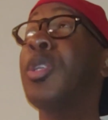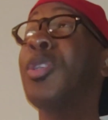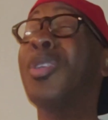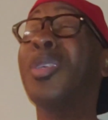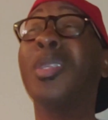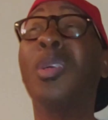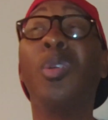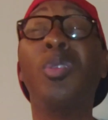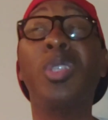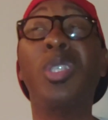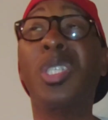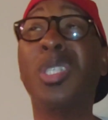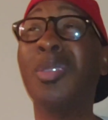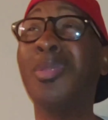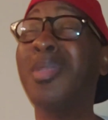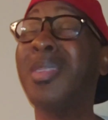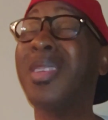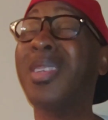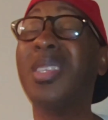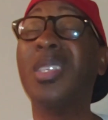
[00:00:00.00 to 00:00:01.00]
You know,
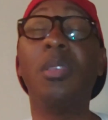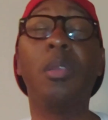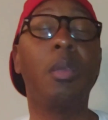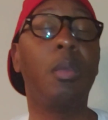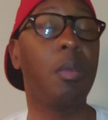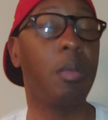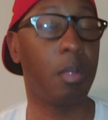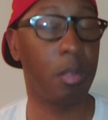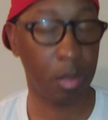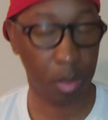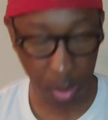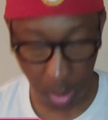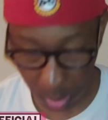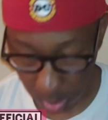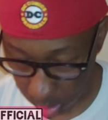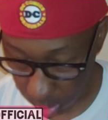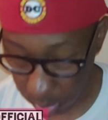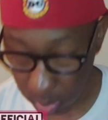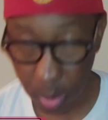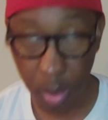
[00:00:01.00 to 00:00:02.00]
Shoot, oh
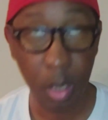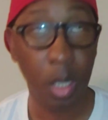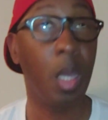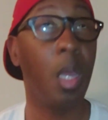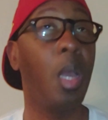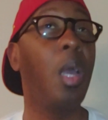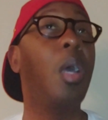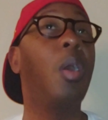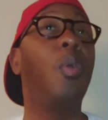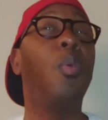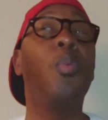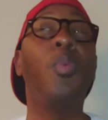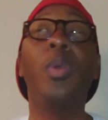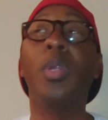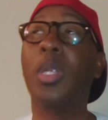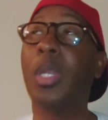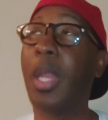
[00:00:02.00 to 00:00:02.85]
God.